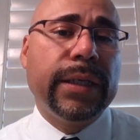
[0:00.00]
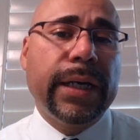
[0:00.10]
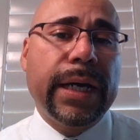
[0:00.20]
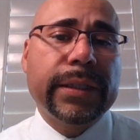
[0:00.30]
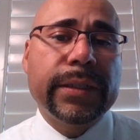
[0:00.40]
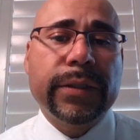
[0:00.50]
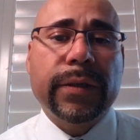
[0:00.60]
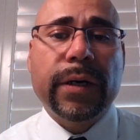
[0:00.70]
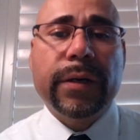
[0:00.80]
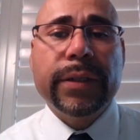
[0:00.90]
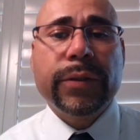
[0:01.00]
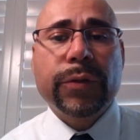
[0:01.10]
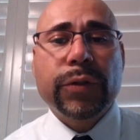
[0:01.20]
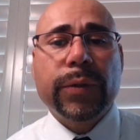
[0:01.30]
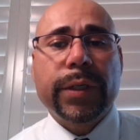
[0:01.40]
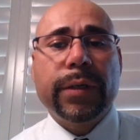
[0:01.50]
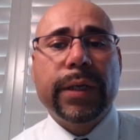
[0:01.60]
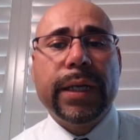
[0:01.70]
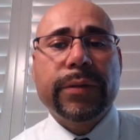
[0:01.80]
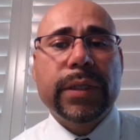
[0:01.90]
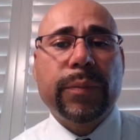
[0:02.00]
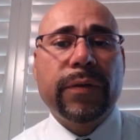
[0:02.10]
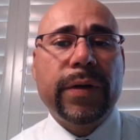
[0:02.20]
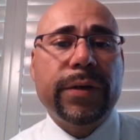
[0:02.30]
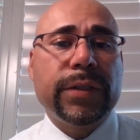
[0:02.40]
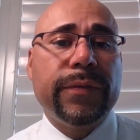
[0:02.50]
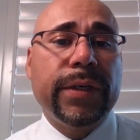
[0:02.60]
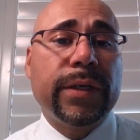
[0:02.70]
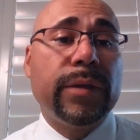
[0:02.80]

access to RN, social worker, and outside providers via